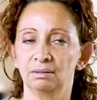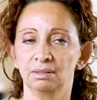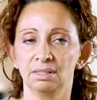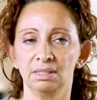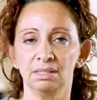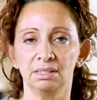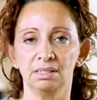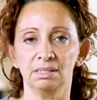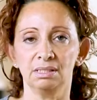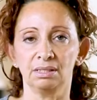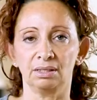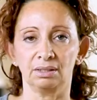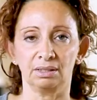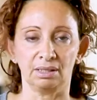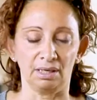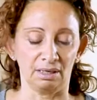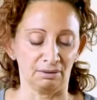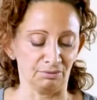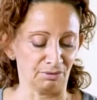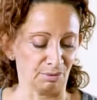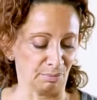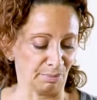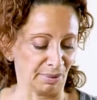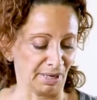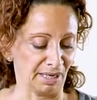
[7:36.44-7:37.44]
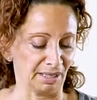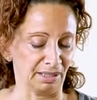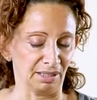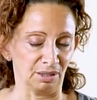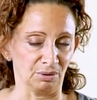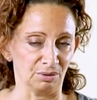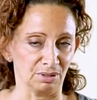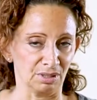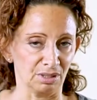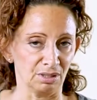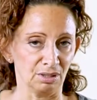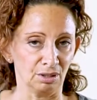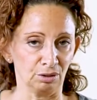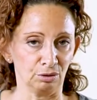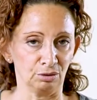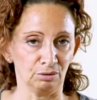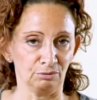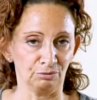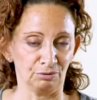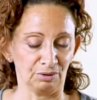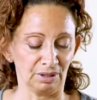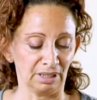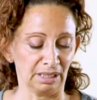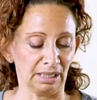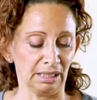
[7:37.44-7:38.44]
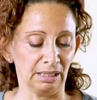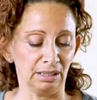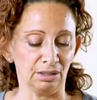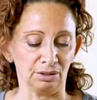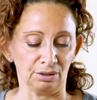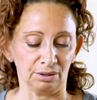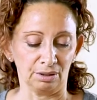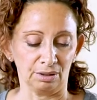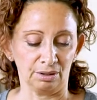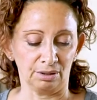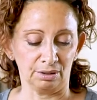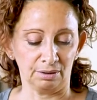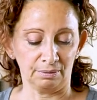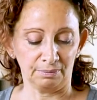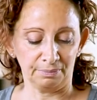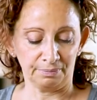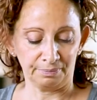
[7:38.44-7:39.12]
this is okay for paleo. It's not good for keto though.